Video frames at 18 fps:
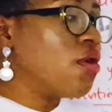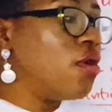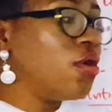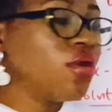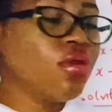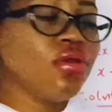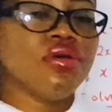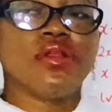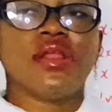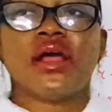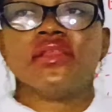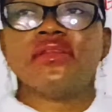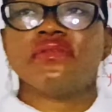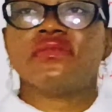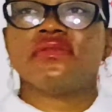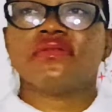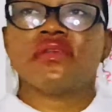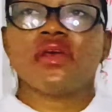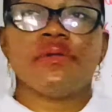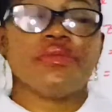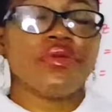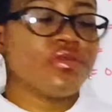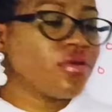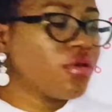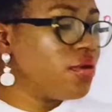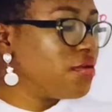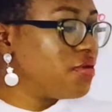conclude that the system
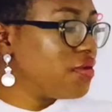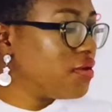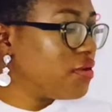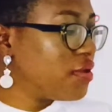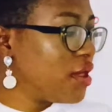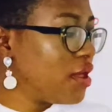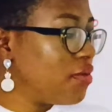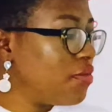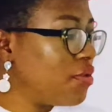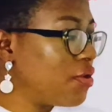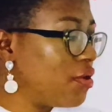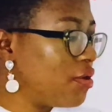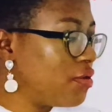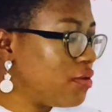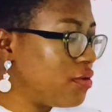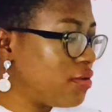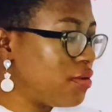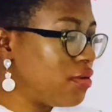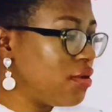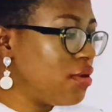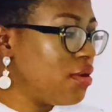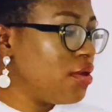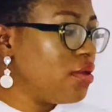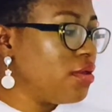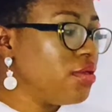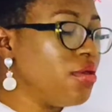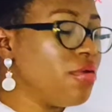is consistent because
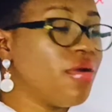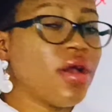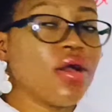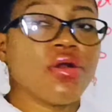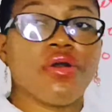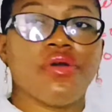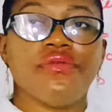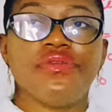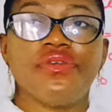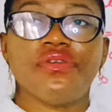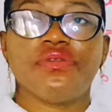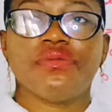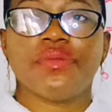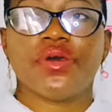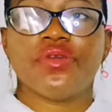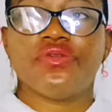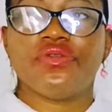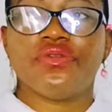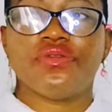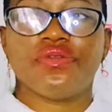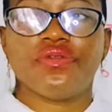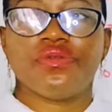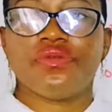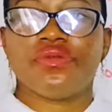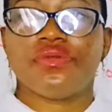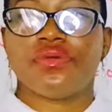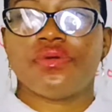the rank of this matrix
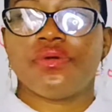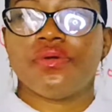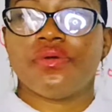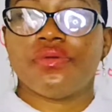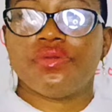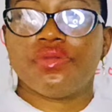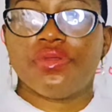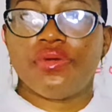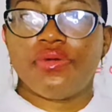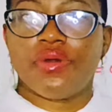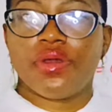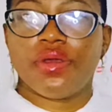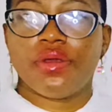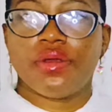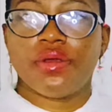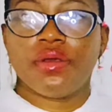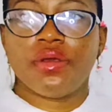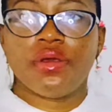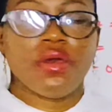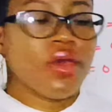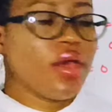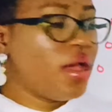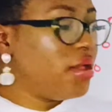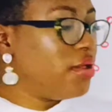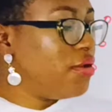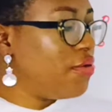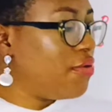is 3
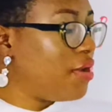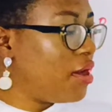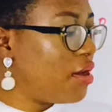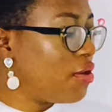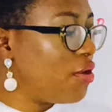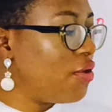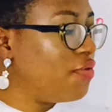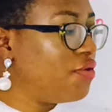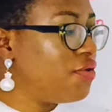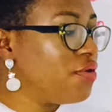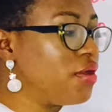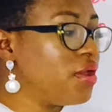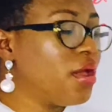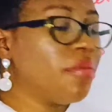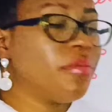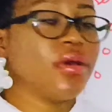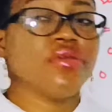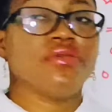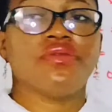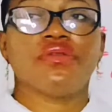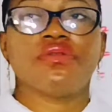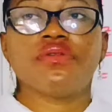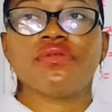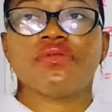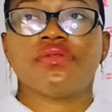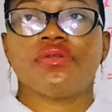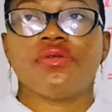and the rank of this other matrix
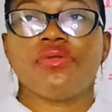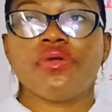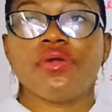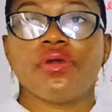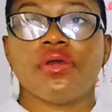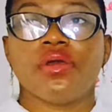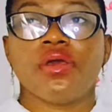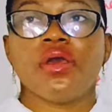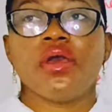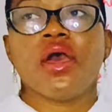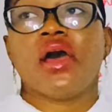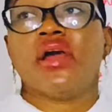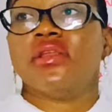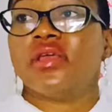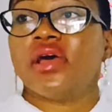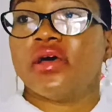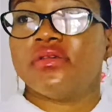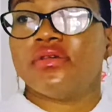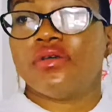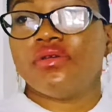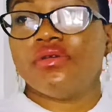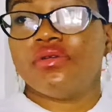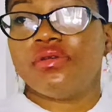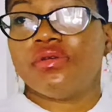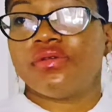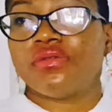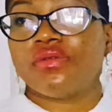is 3 and has a
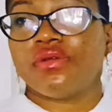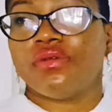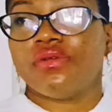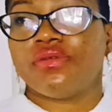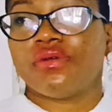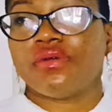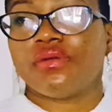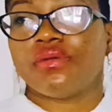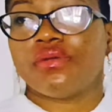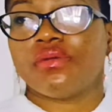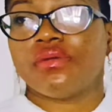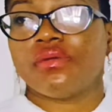unique solution.